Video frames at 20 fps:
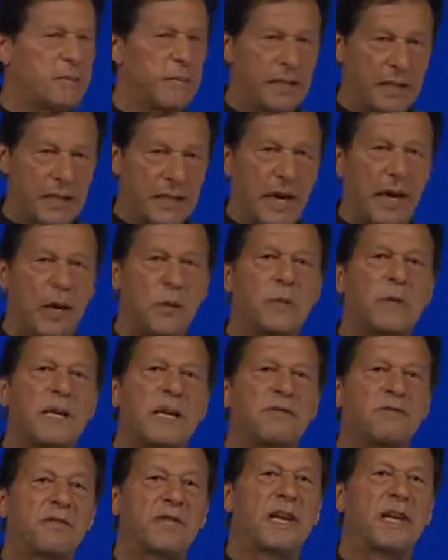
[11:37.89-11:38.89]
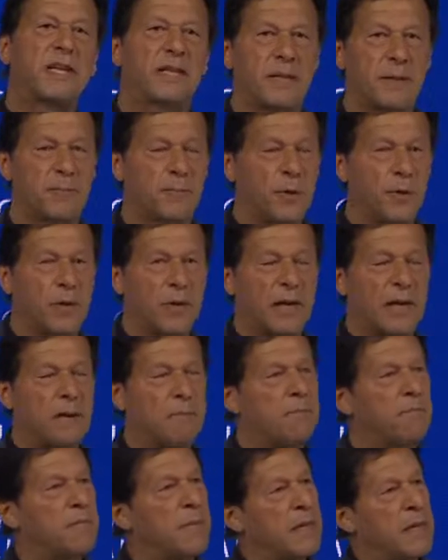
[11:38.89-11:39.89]
But now we have started a
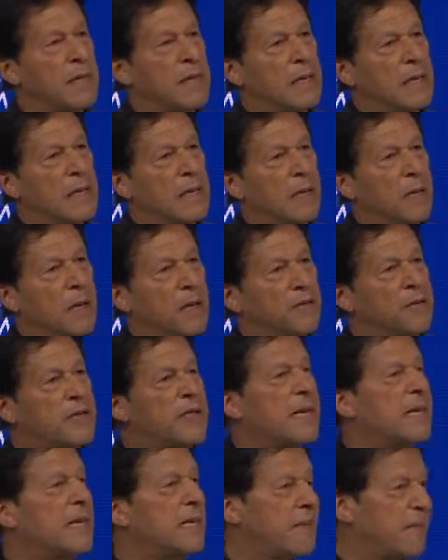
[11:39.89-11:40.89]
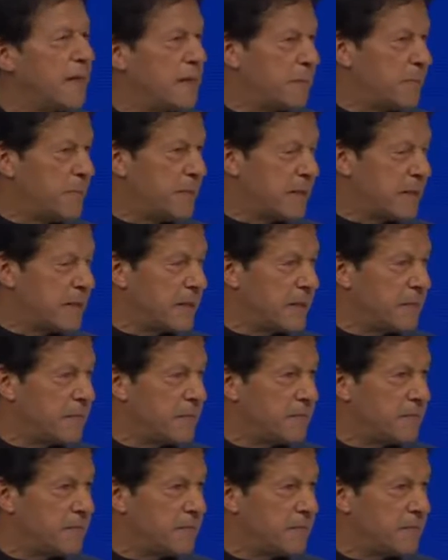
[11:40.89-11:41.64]
program of skill development.